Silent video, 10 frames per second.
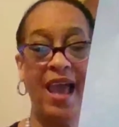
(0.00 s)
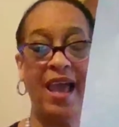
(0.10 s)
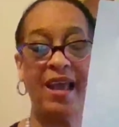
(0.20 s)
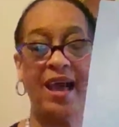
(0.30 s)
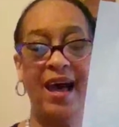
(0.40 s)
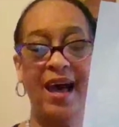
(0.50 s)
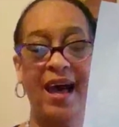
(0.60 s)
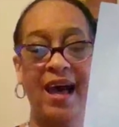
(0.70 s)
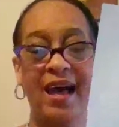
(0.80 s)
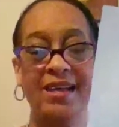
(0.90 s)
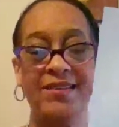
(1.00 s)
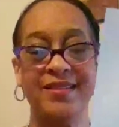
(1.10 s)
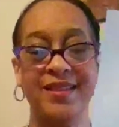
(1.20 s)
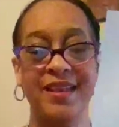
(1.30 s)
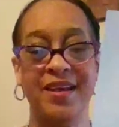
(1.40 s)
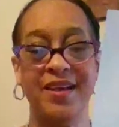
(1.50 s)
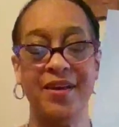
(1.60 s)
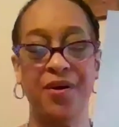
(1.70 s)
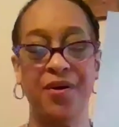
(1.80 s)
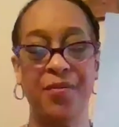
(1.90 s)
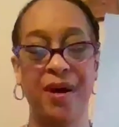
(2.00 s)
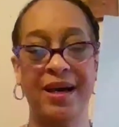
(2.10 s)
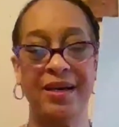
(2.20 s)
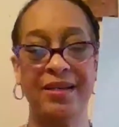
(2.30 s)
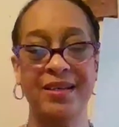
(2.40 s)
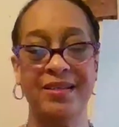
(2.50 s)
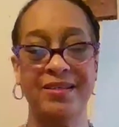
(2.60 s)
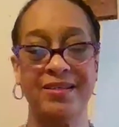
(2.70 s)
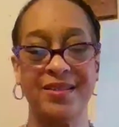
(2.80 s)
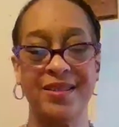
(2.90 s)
And I said, oh my goodness,